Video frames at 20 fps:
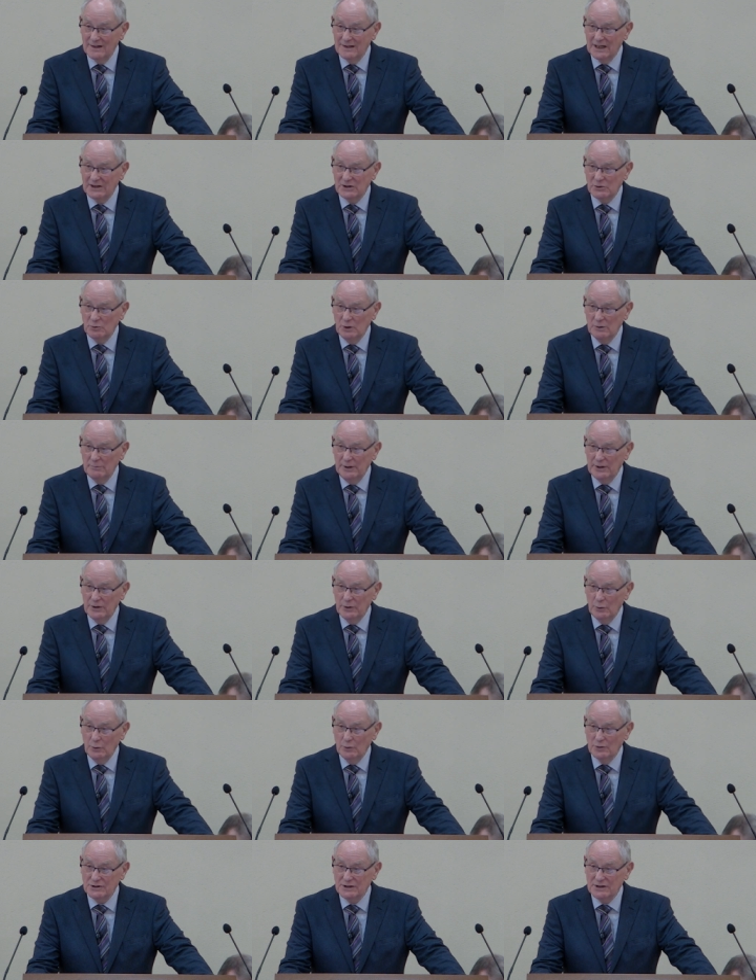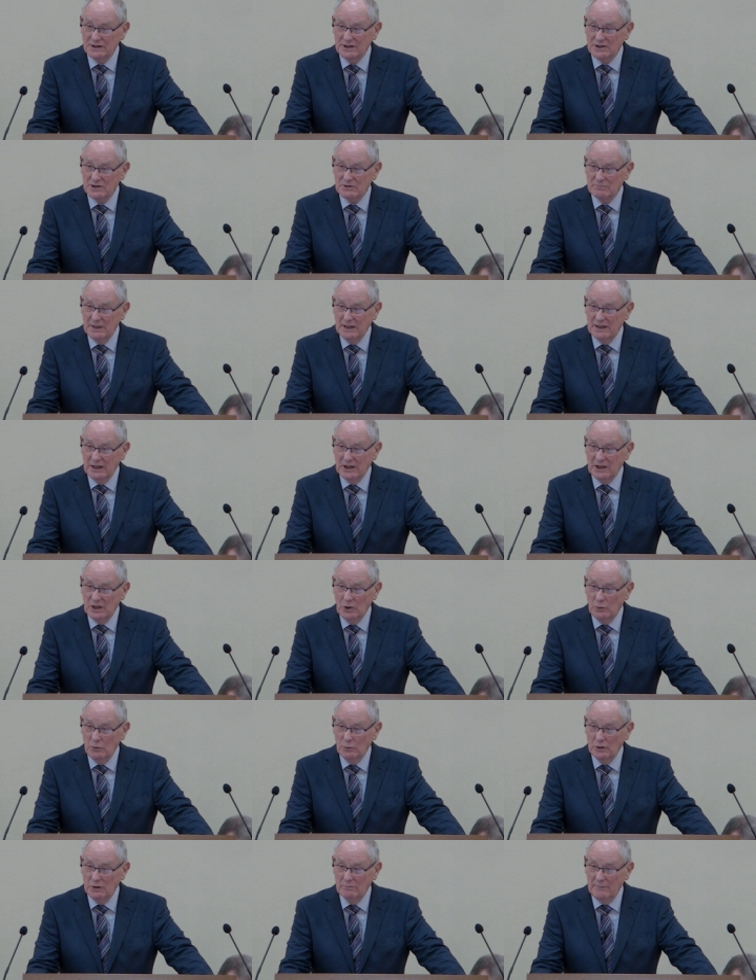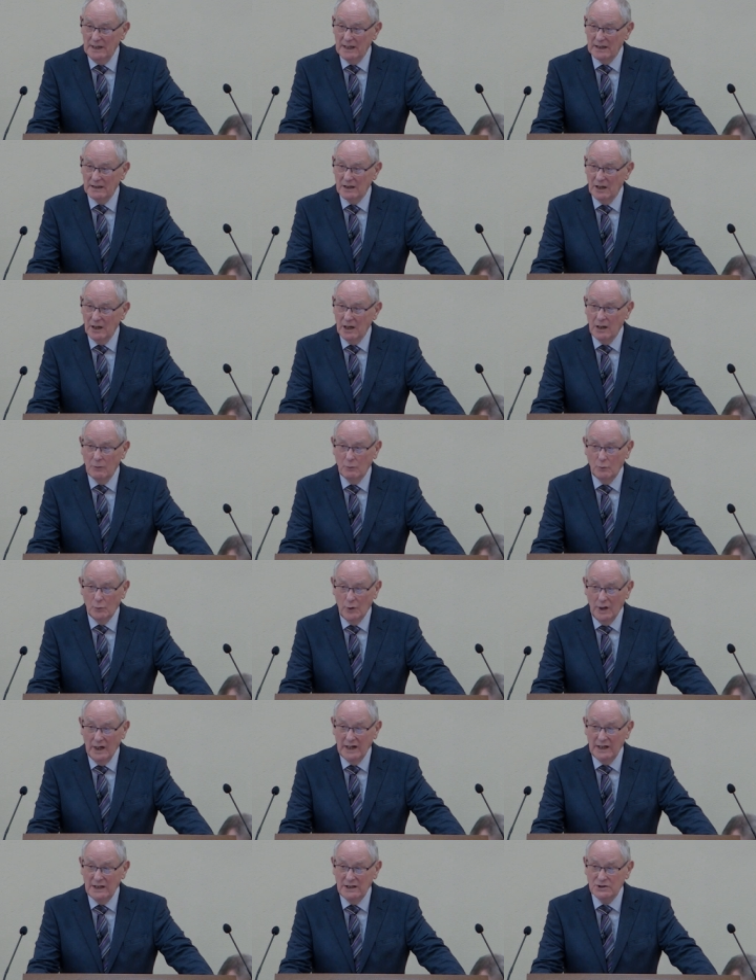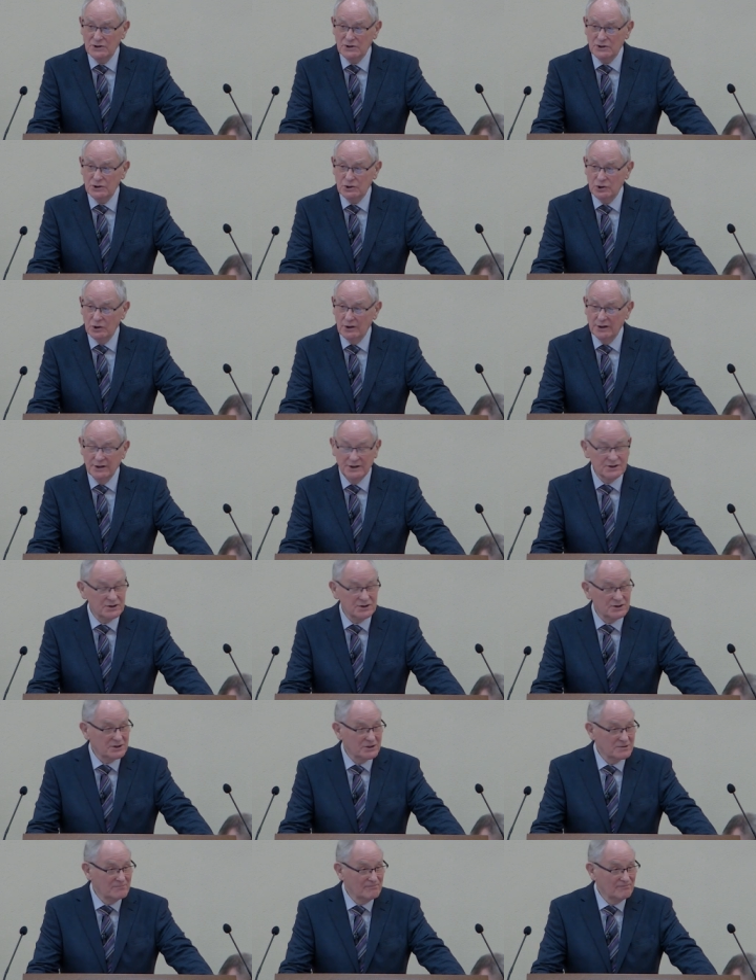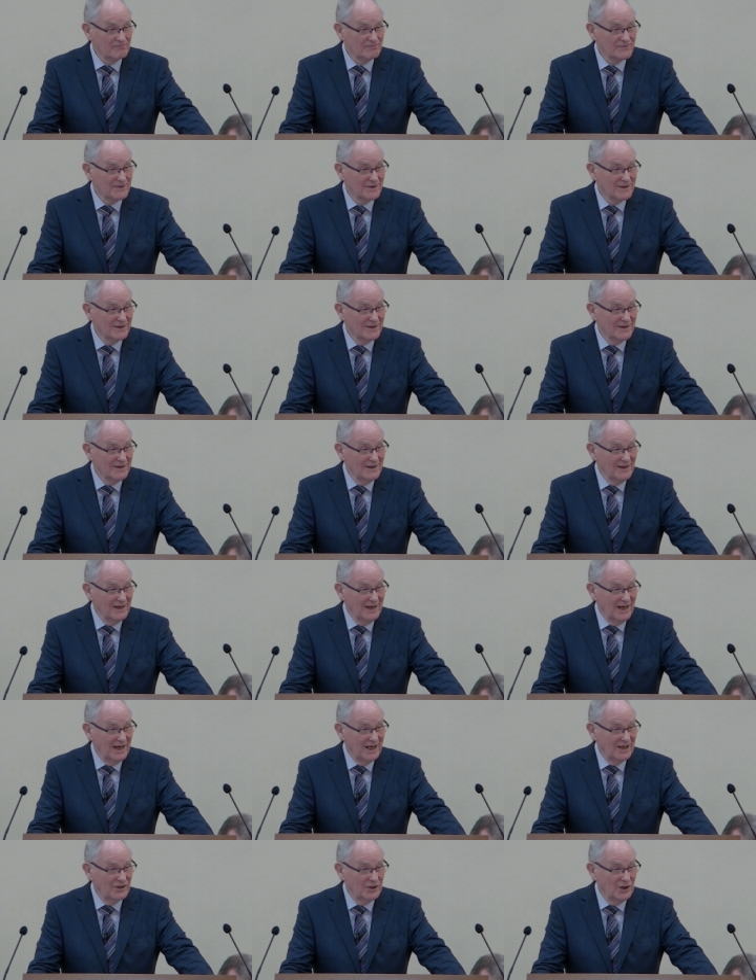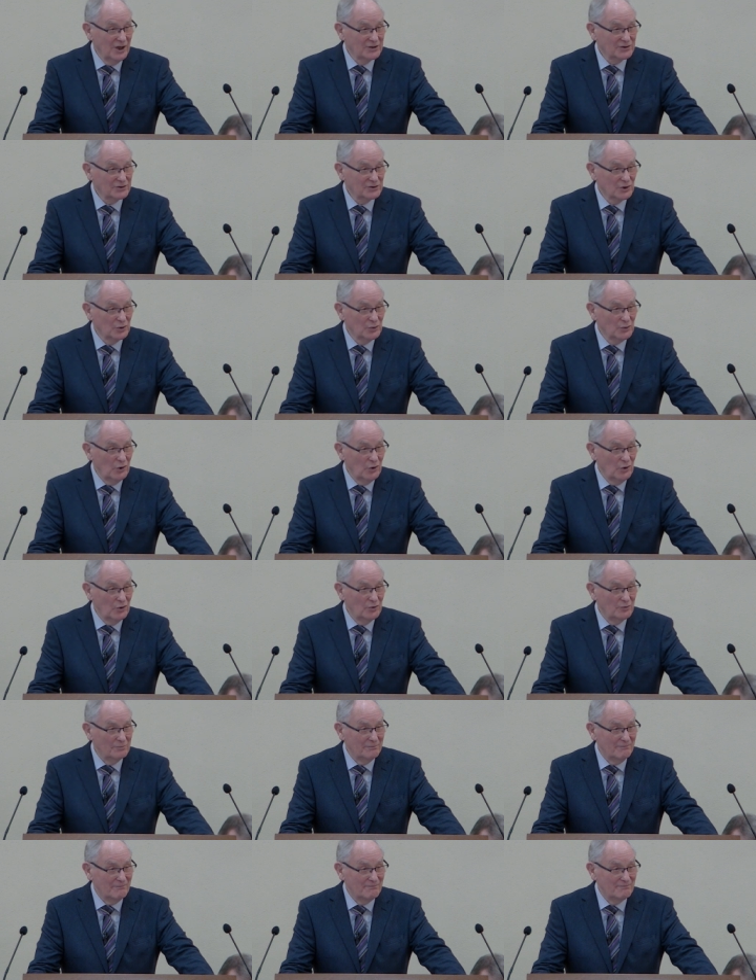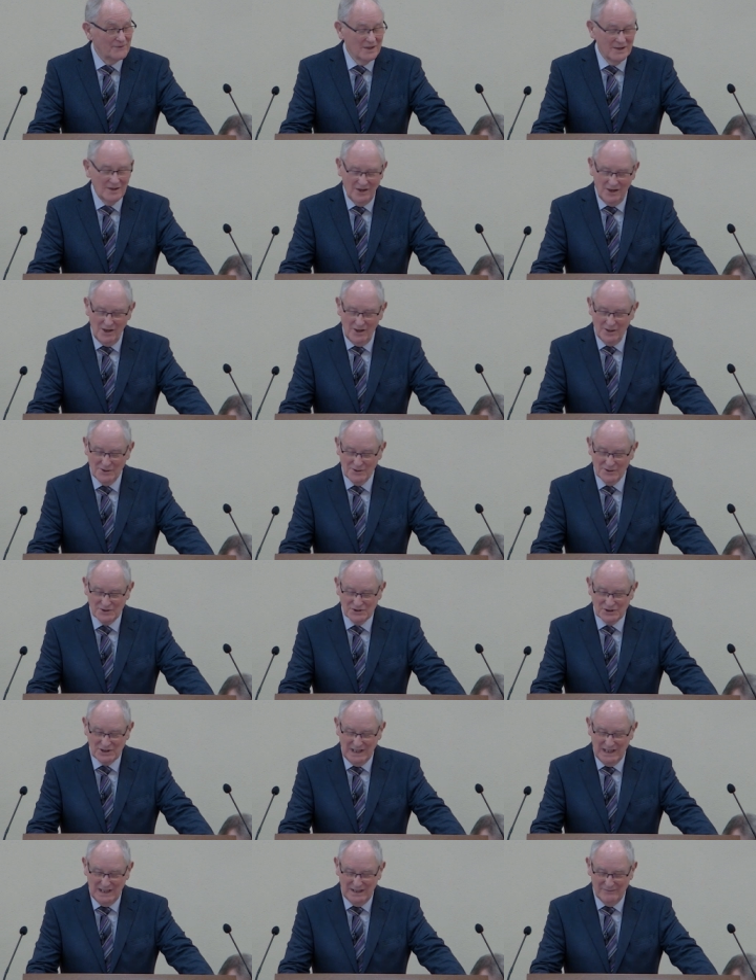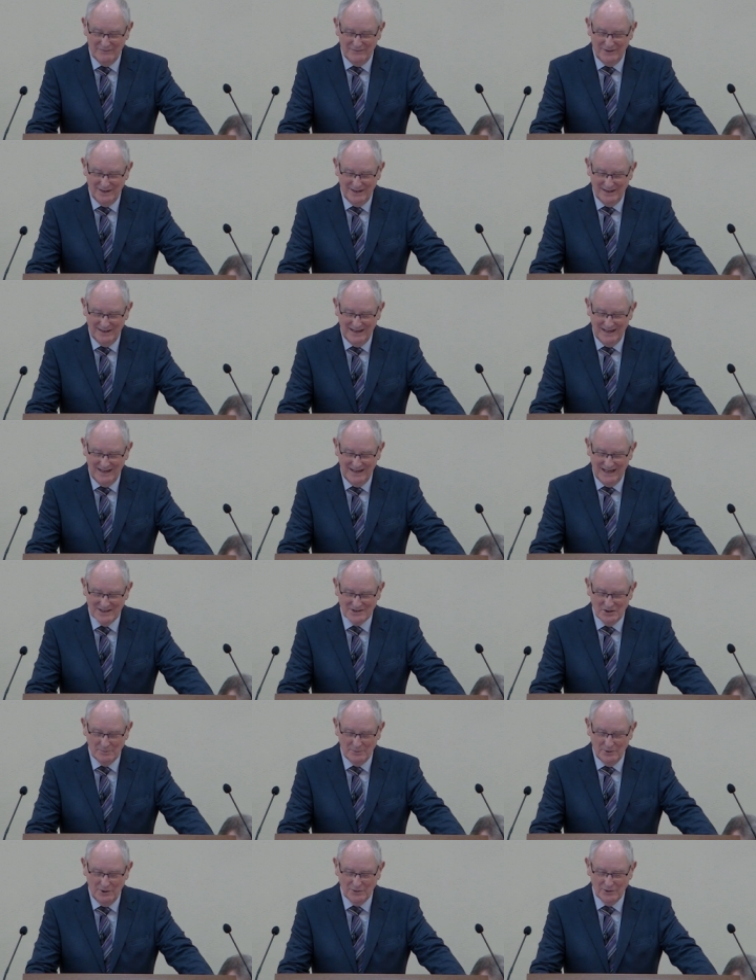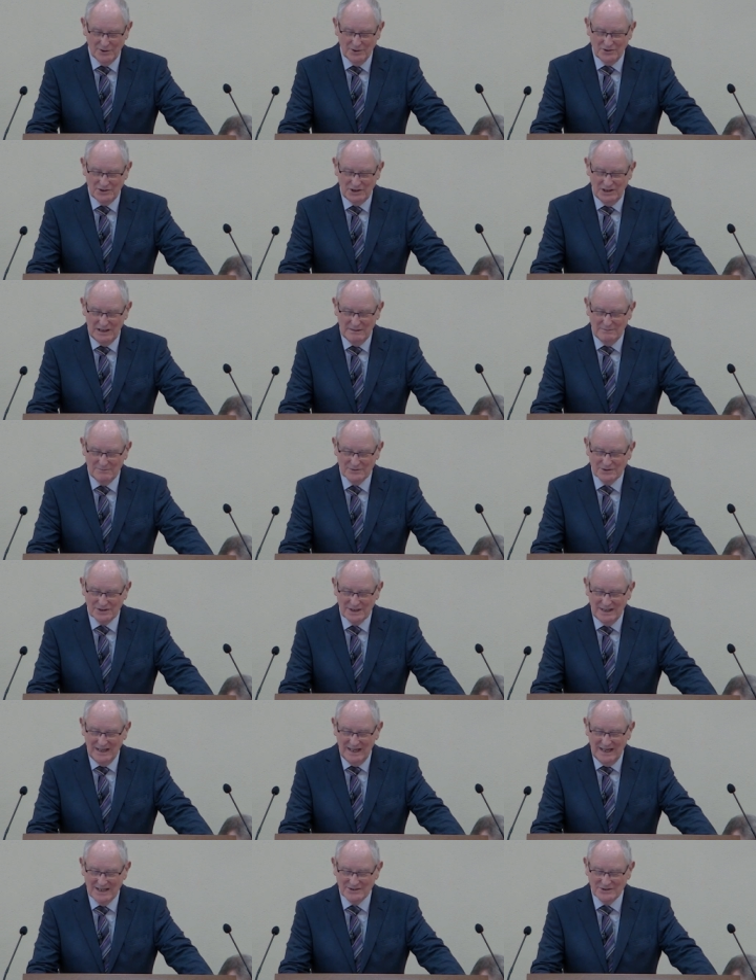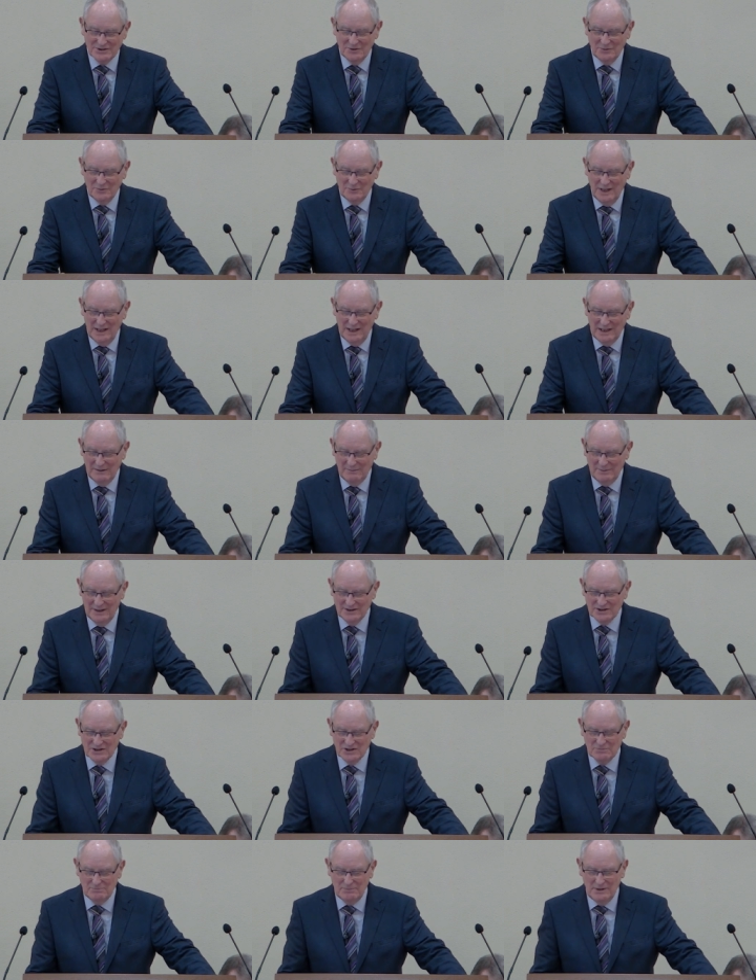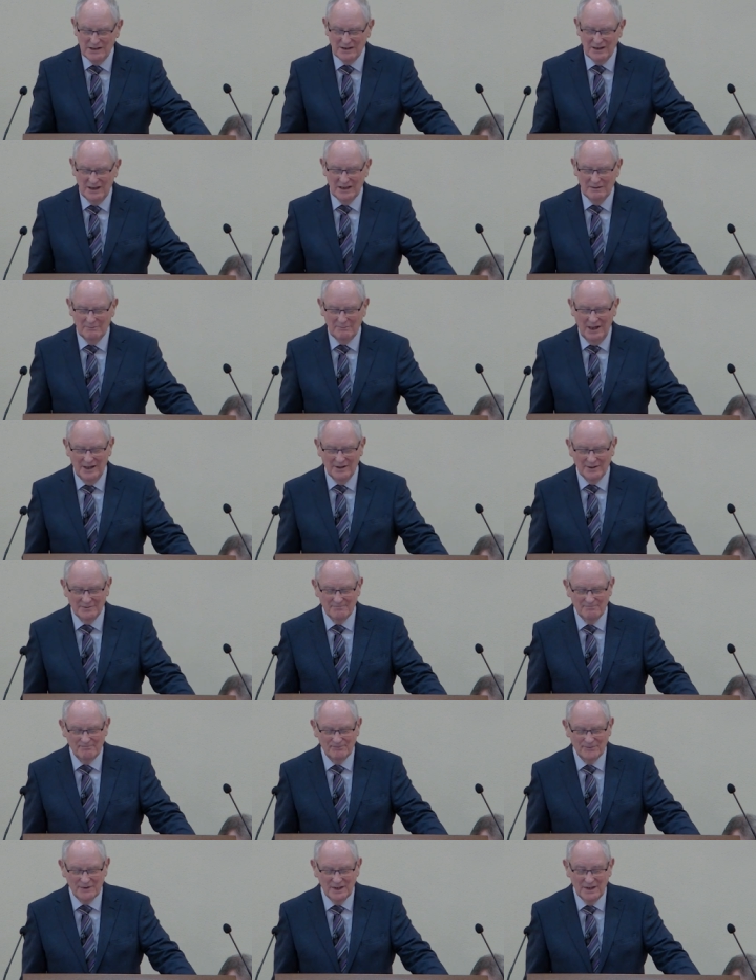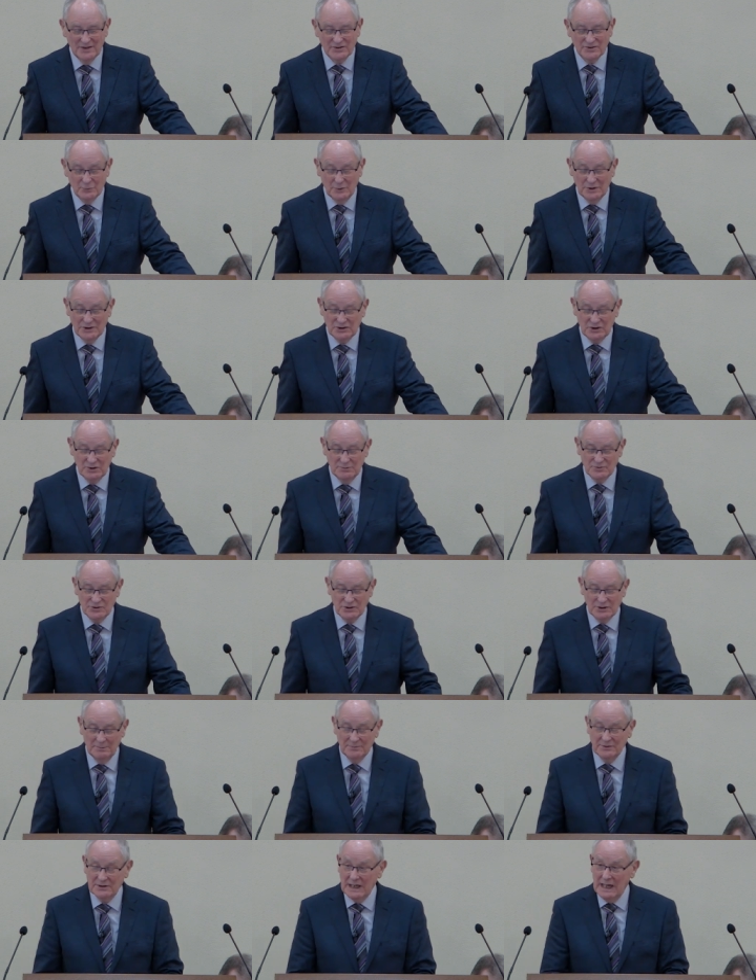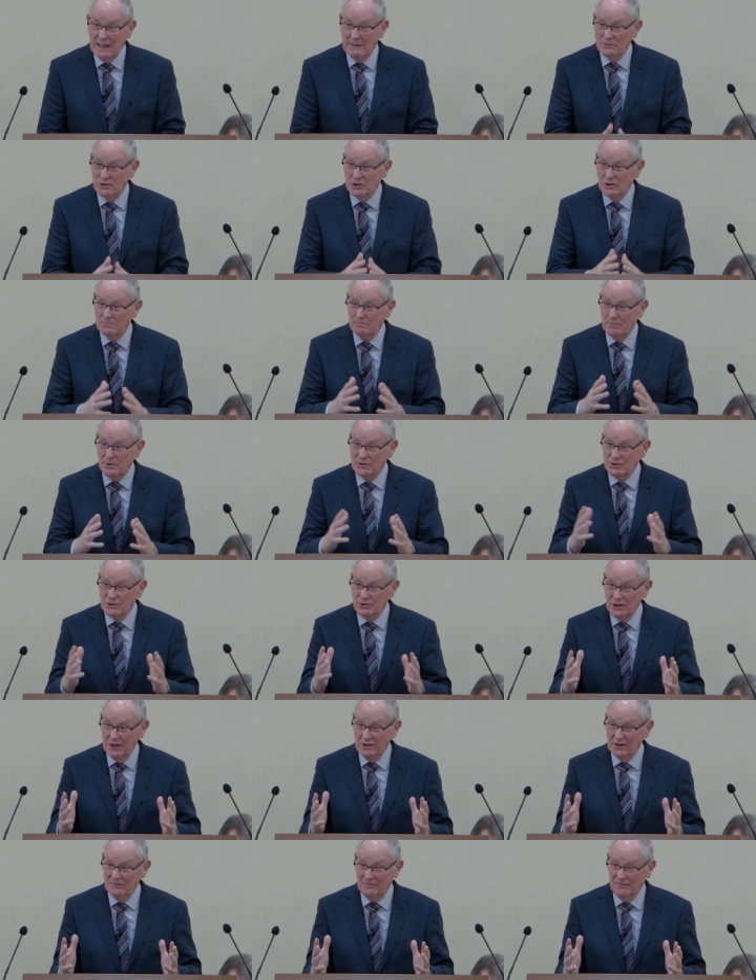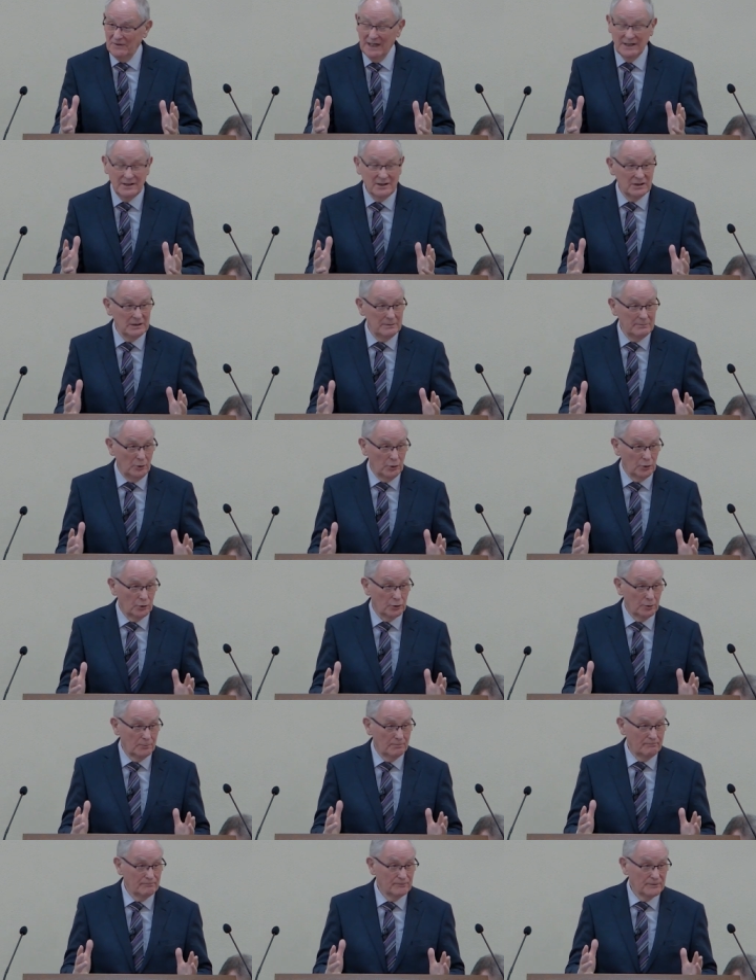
that there will be those in this meeting who will make a wise choice and not go home unsaved, as our brother James has already been speaking about. Wisdom sometimes is personified in the book.